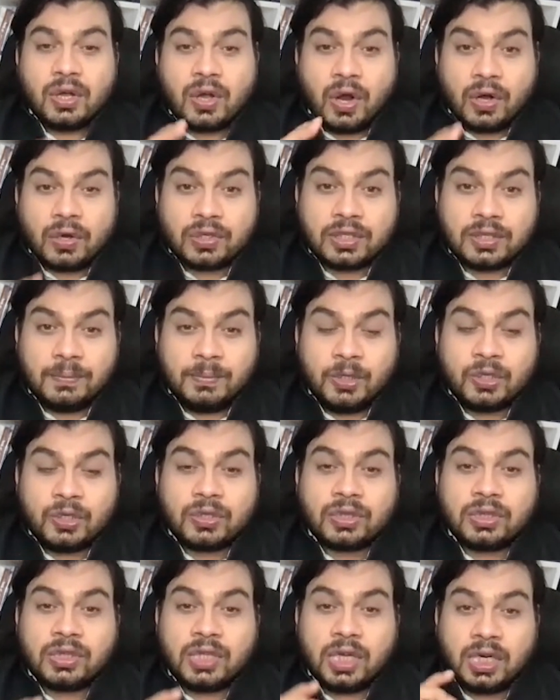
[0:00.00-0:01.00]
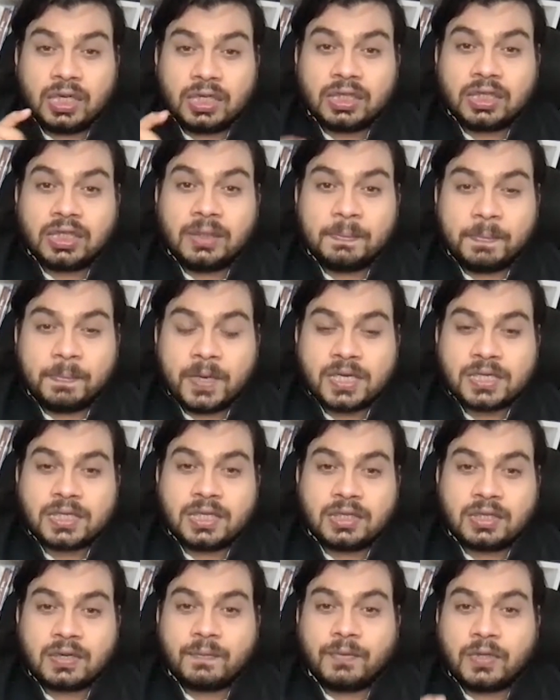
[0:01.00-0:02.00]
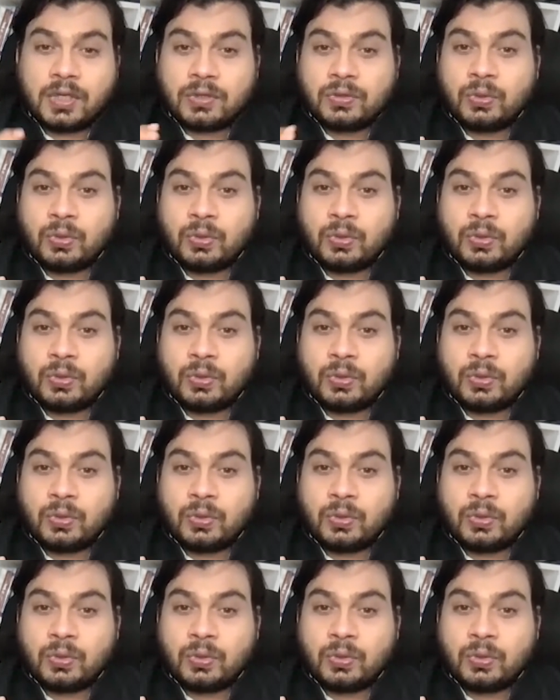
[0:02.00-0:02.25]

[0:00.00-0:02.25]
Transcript: contribute 30% of the